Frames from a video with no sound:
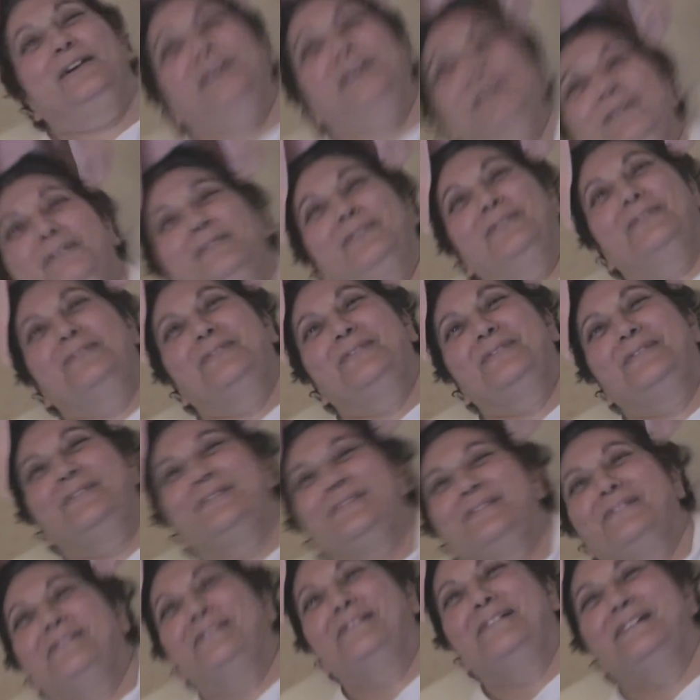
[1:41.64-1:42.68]

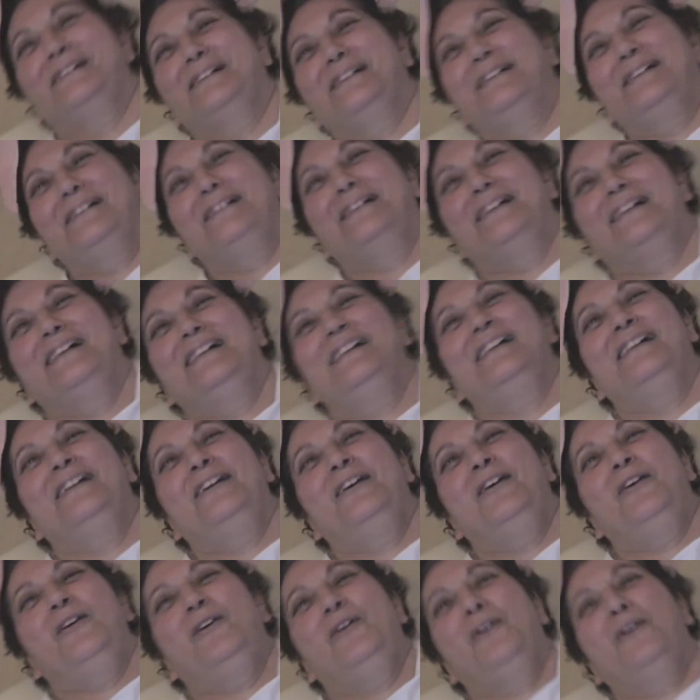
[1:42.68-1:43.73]
Mom, that's what
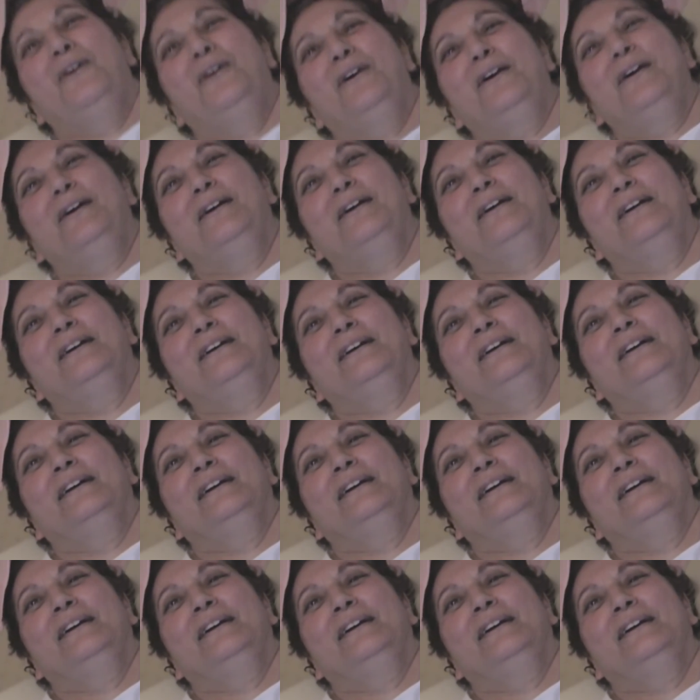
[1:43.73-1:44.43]
waterboarding is.